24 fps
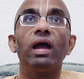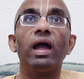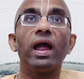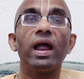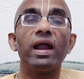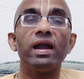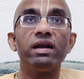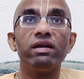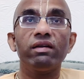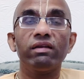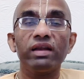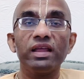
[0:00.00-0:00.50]

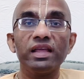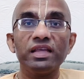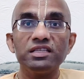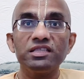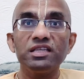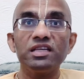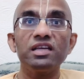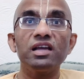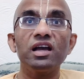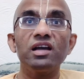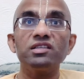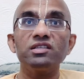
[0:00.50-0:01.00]
and
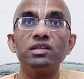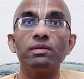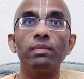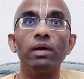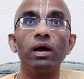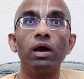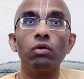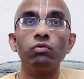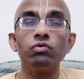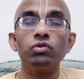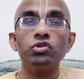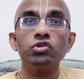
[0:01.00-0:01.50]
raising us
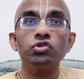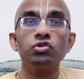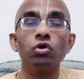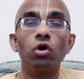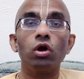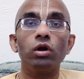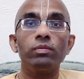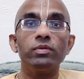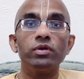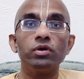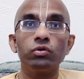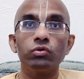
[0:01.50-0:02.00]
above the
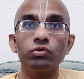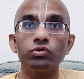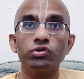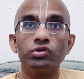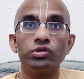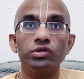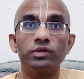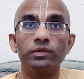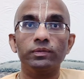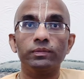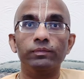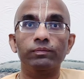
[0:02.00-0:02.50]
stormy
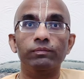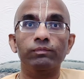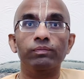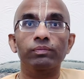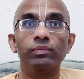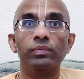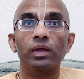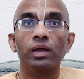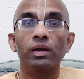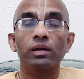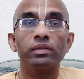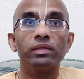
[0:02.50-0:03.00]
ocean.
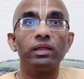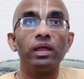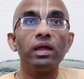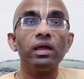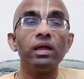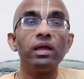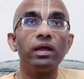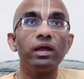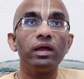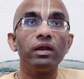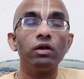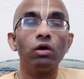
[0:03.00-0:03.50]

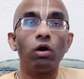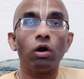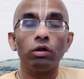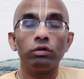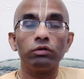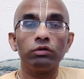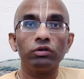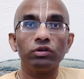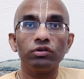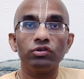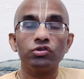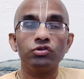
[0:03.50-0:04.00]
Then,
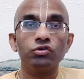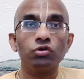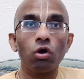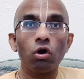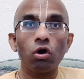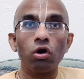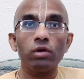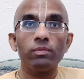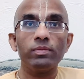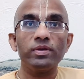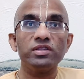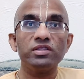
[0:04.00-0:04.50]
although the
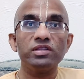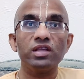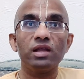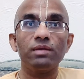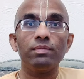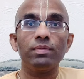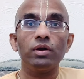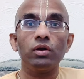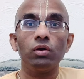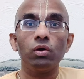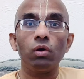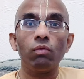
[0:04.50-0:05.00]
storm is
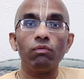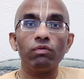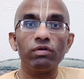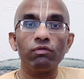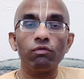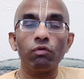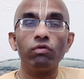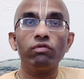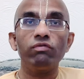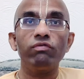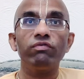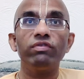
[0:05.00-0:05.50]
there below, we
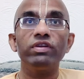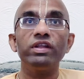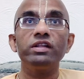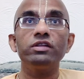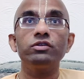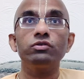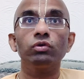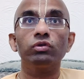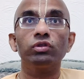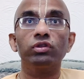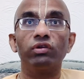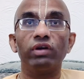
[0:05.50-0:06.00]
won't feel
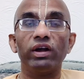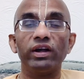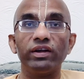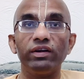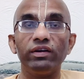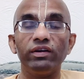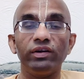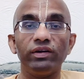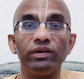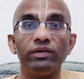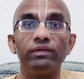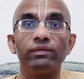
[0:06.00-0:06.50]
so
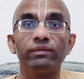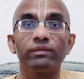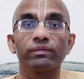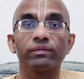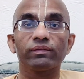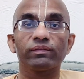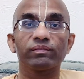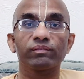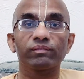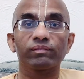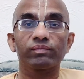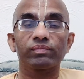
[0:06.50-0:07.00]
threatened.
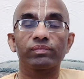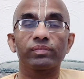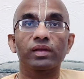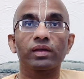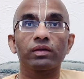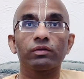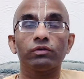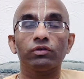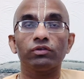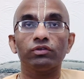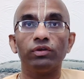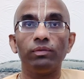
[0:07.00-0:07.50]

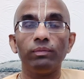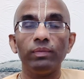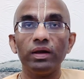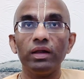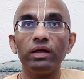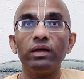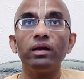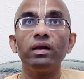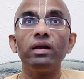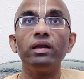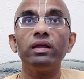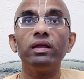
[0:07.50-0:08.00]
So
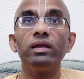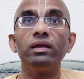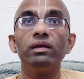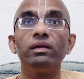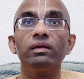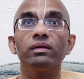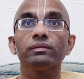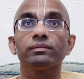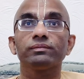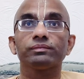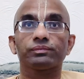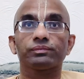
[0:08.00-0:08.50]
similarly,